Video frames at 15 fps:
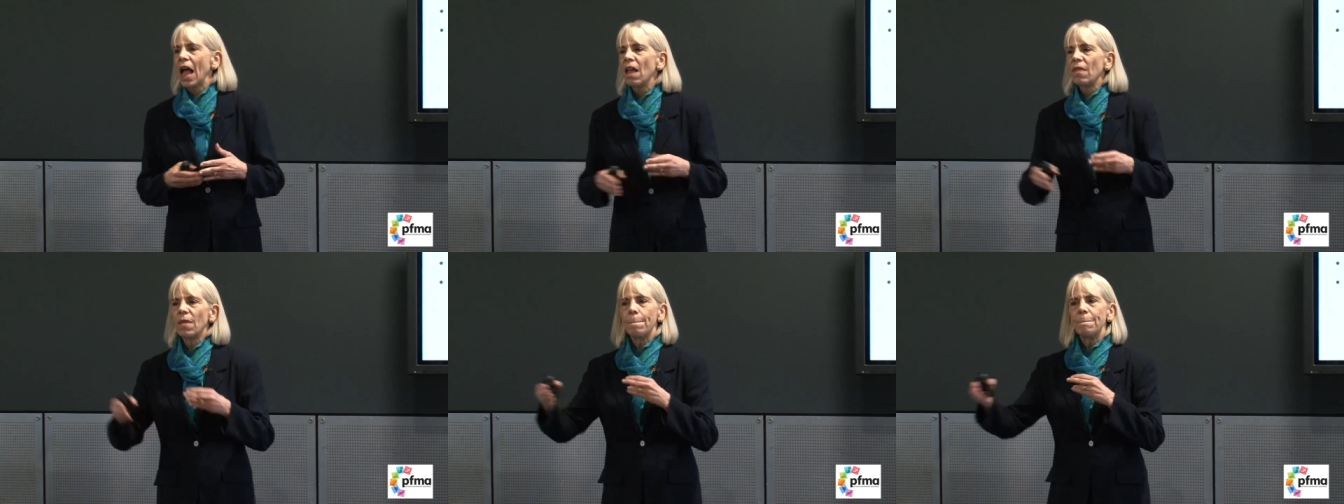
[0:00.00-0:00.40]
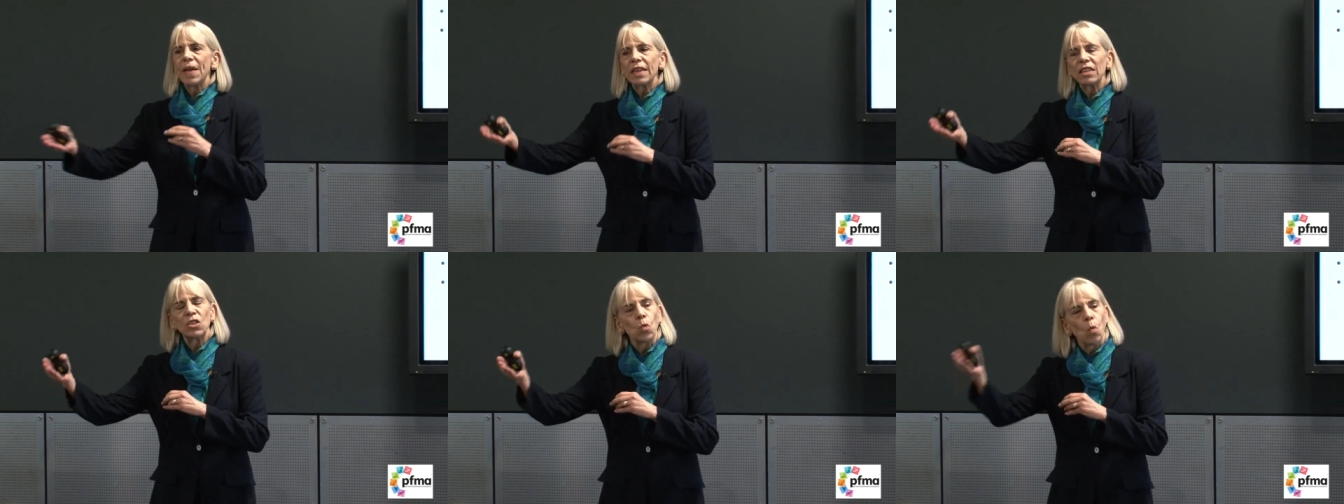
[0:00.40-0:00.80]
The
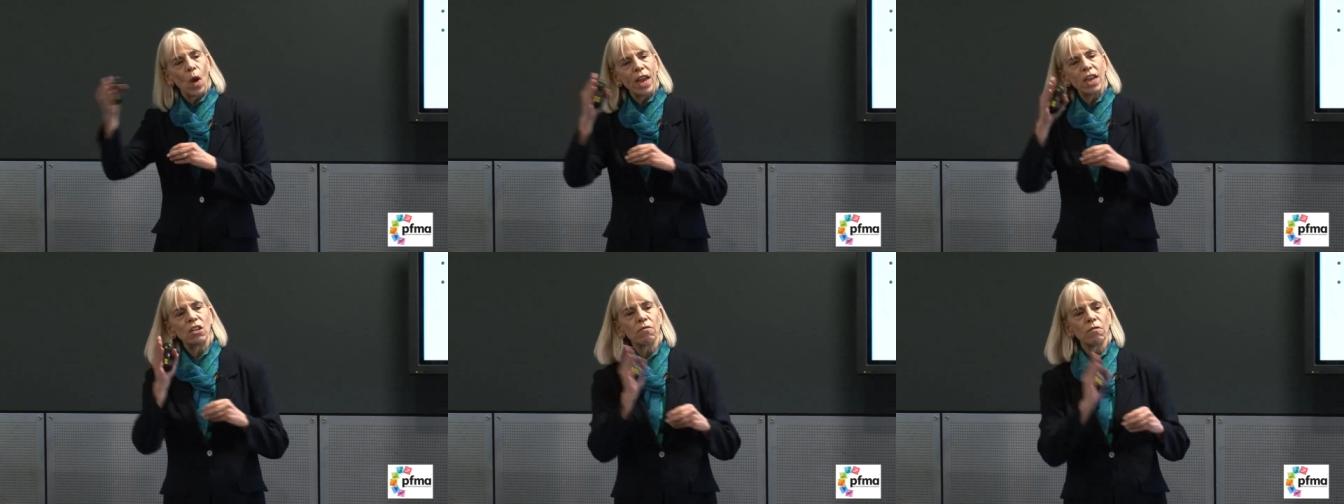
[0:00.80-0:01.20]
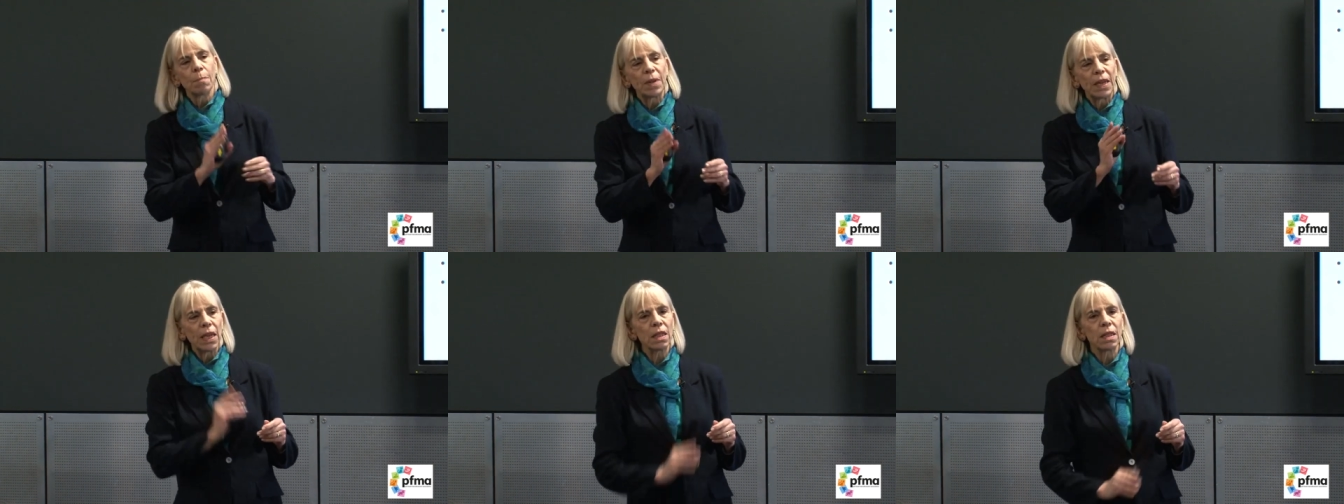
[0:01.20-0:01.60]
best way to
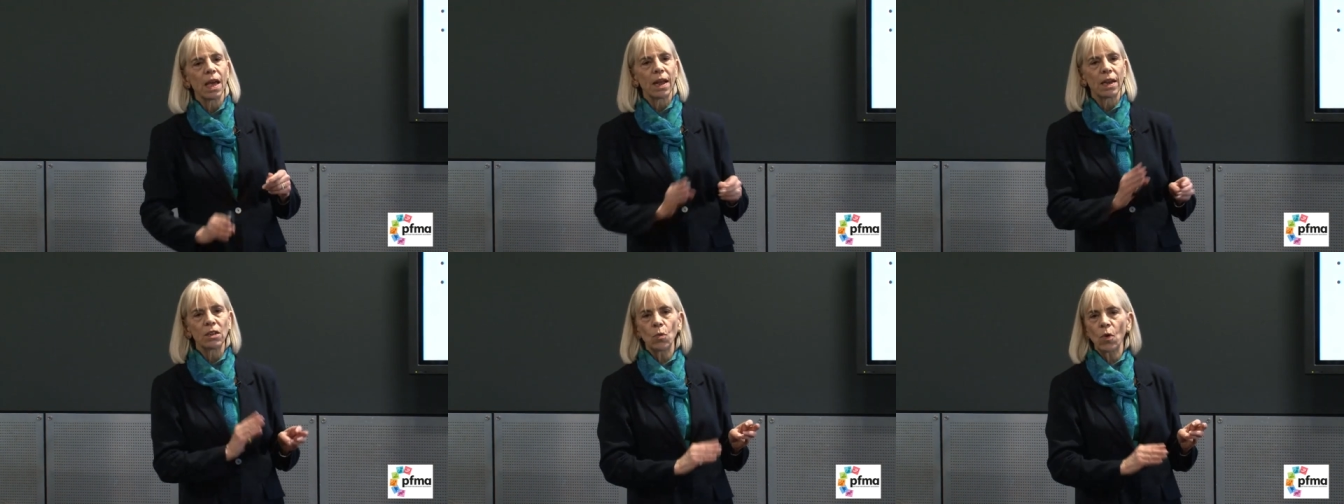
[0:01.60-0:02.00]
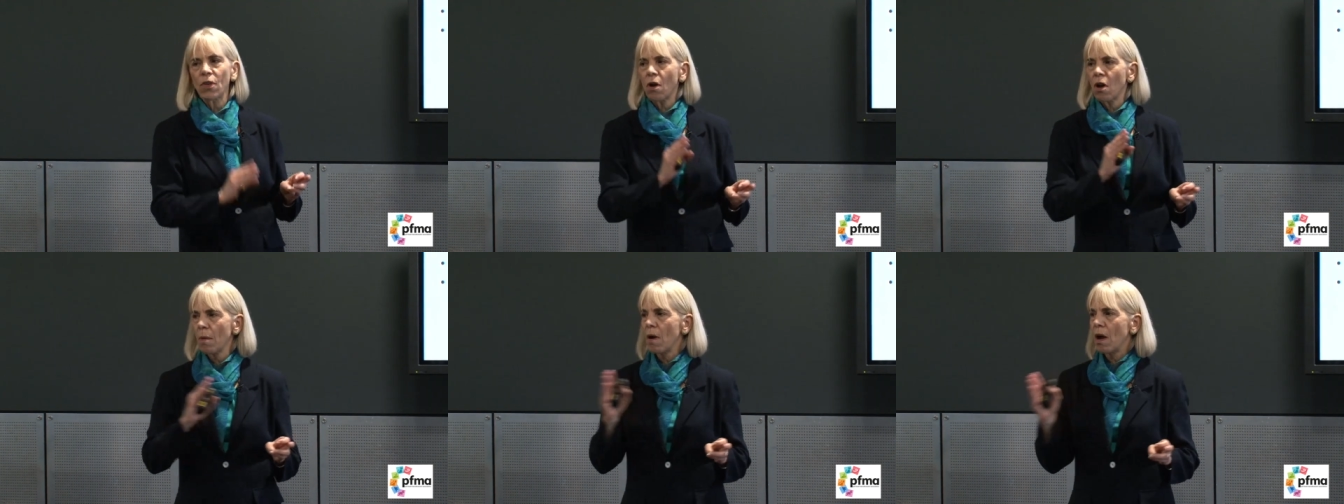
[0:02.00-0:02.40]
replete that is with
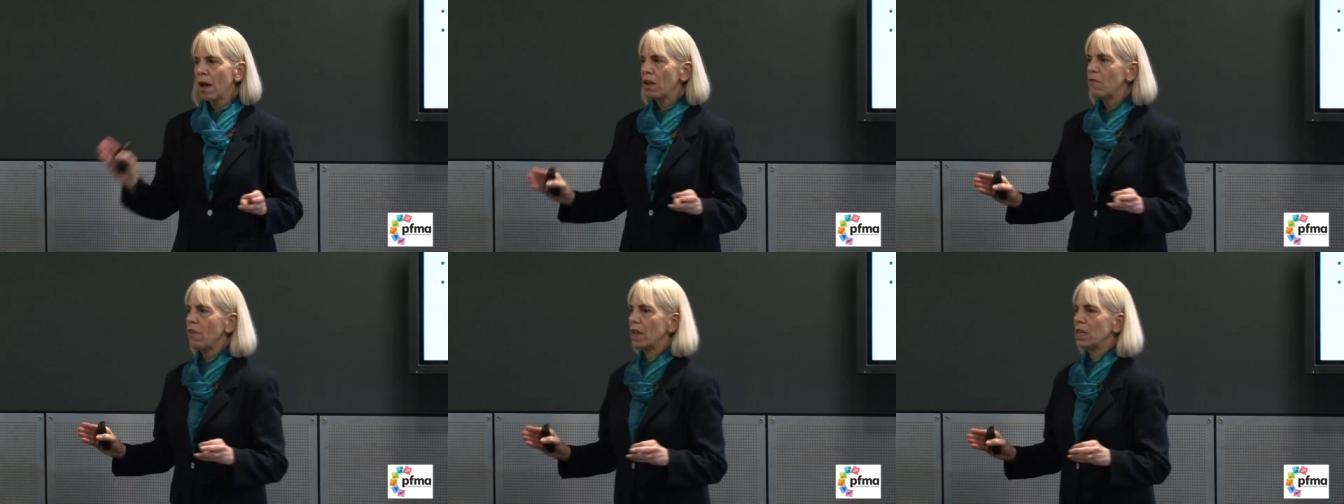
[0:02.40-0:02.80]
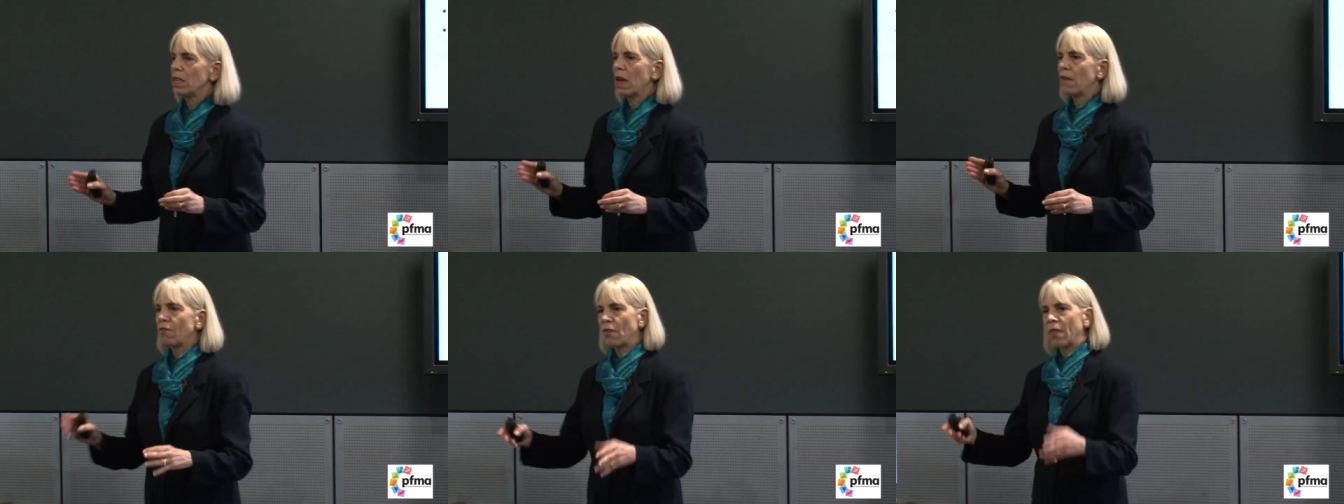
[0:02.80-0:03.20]
carbohydrates
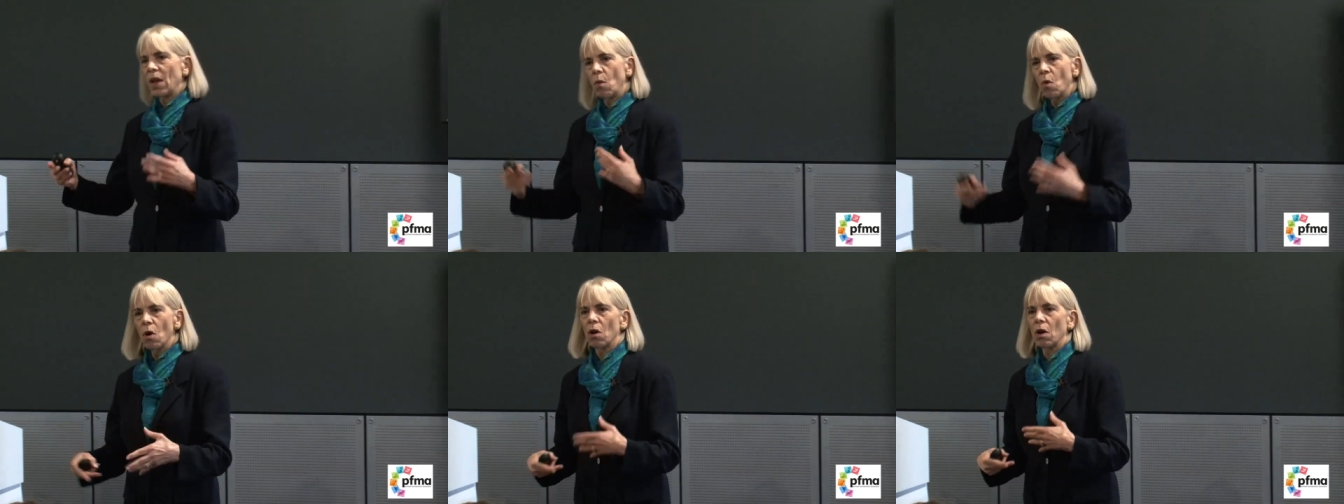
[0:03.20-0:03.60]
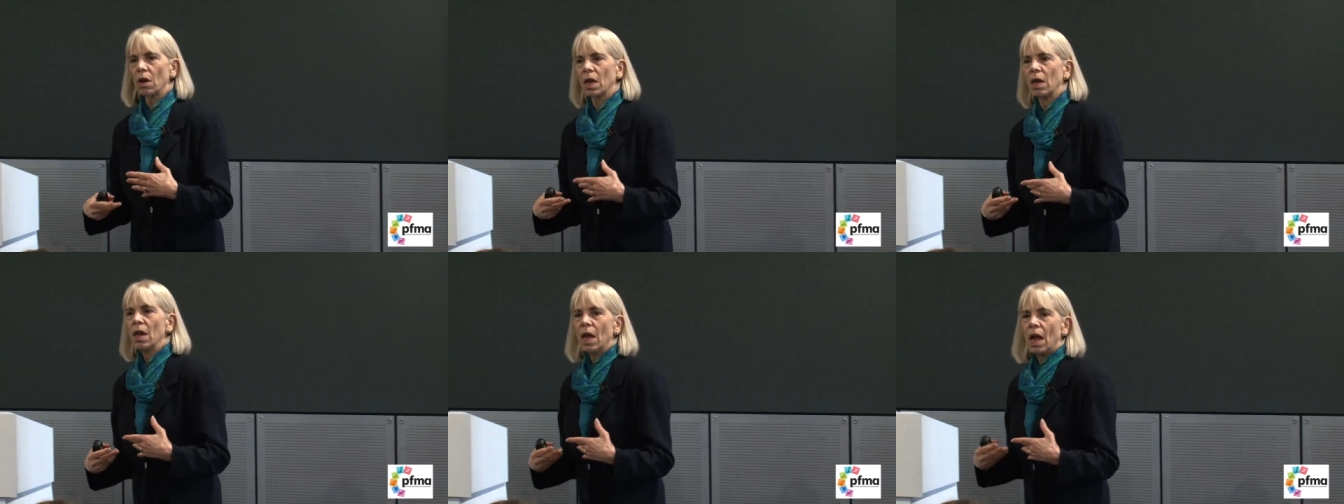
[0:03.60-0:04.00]
after they work,